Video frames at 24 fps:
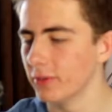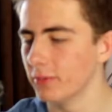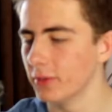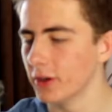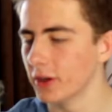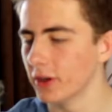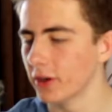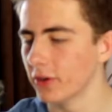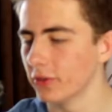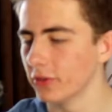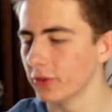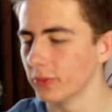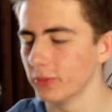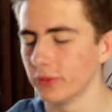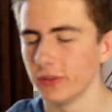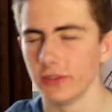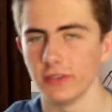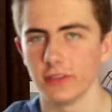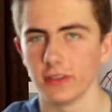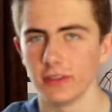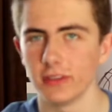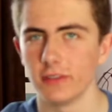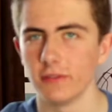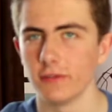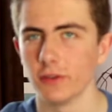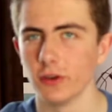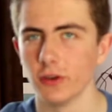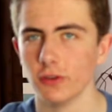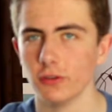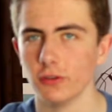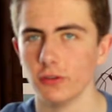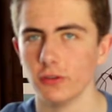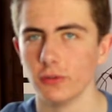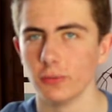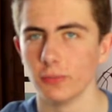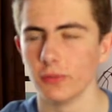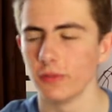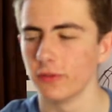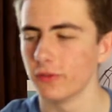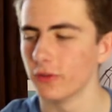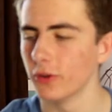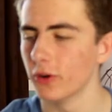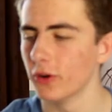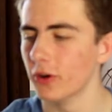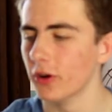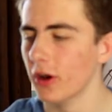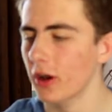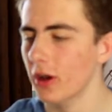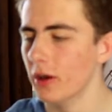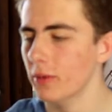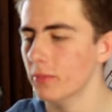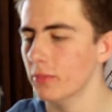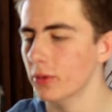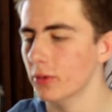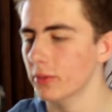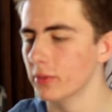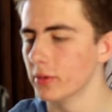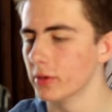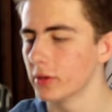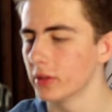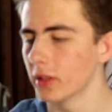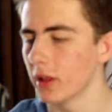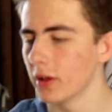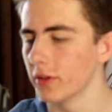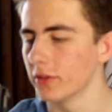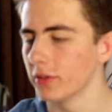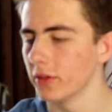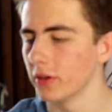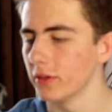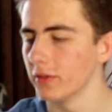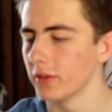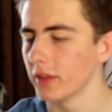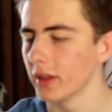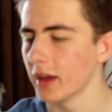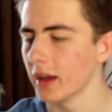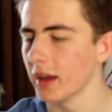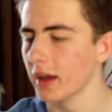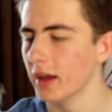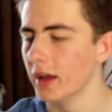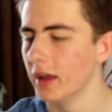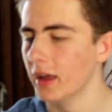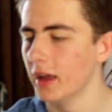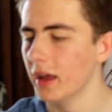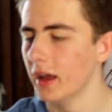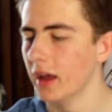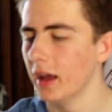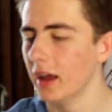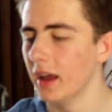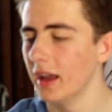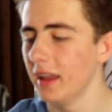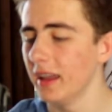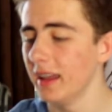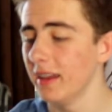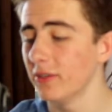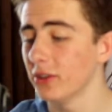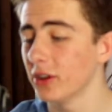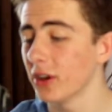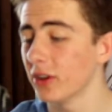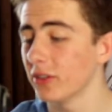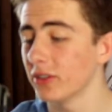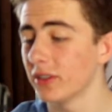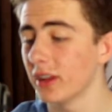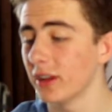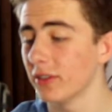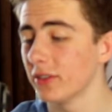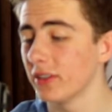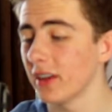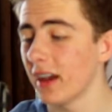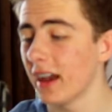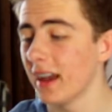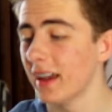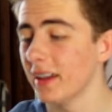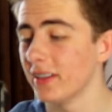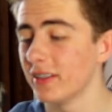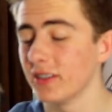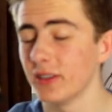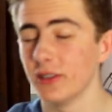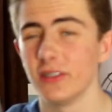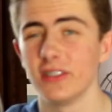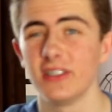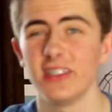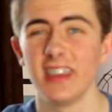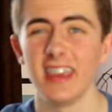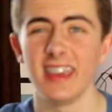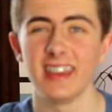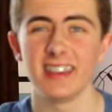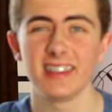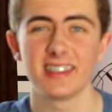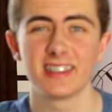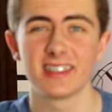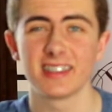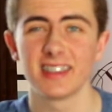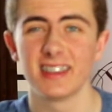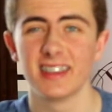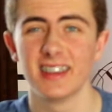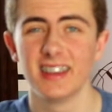that goes up to 6400 before, but we'll gloss over that. It even goes down to ISO 6.